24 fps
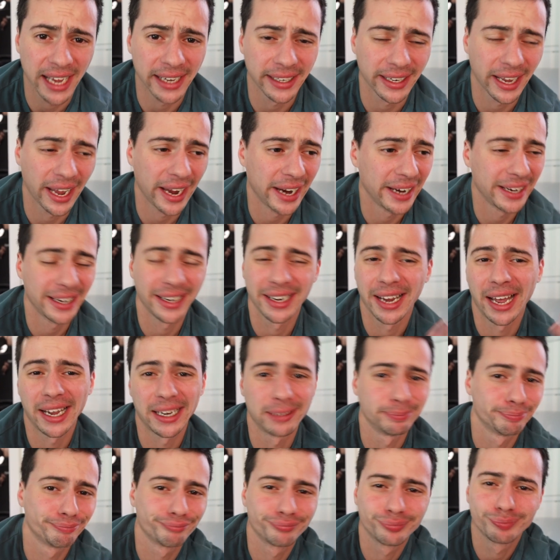night and I
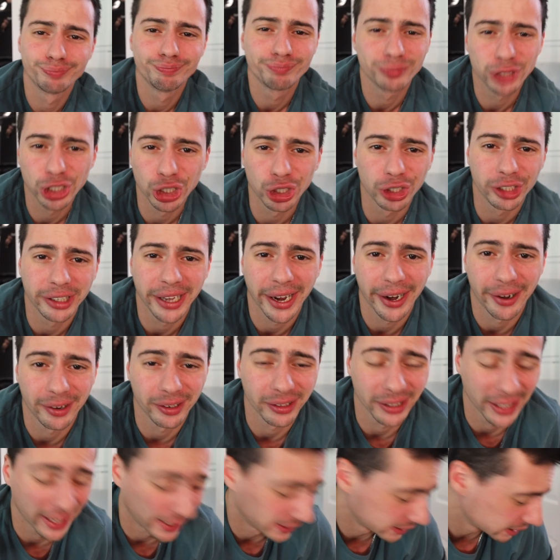could care
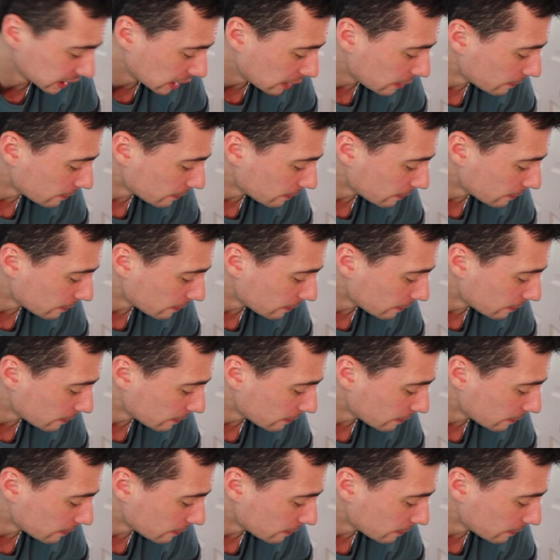less.